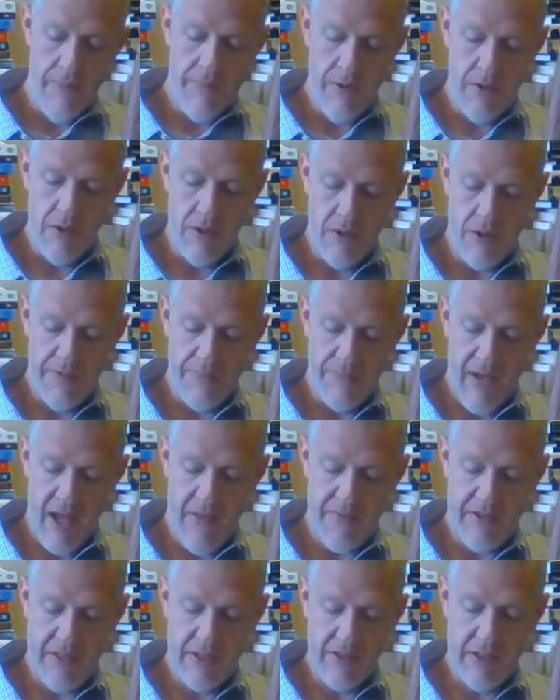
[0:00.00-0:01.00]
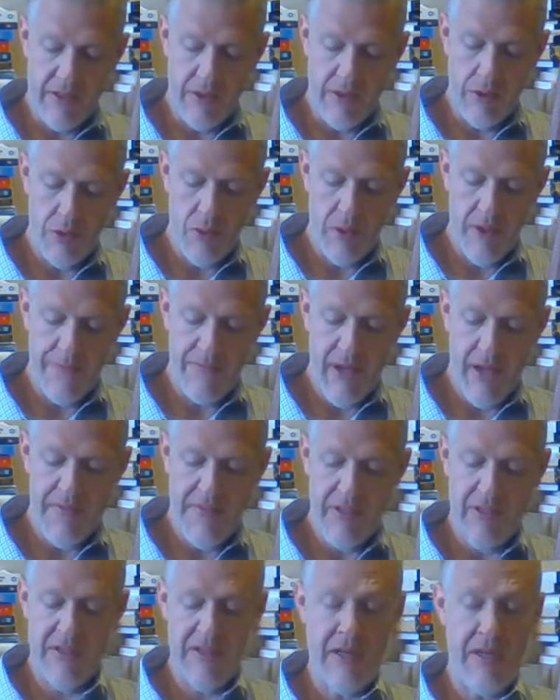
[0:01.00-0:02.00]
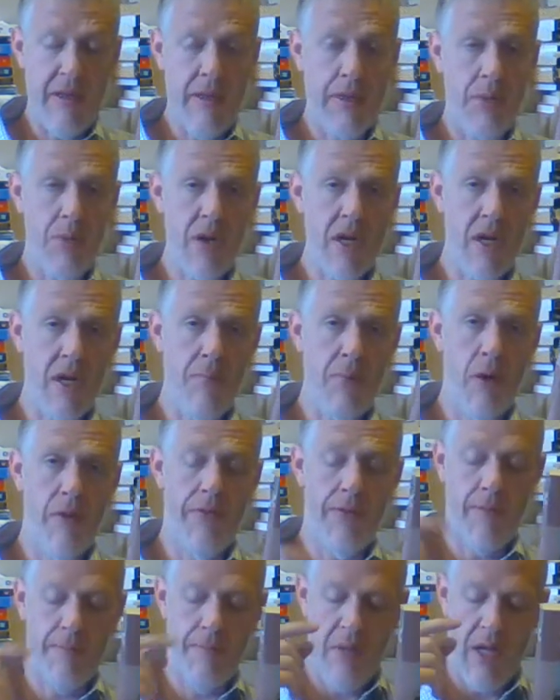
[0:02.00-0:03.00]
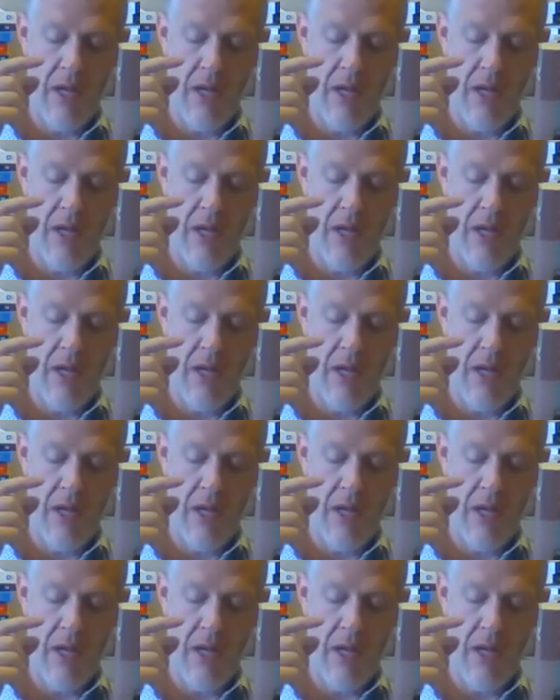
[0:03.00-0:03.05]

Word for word: Footnotes five sixty-two and five sixty-three are both from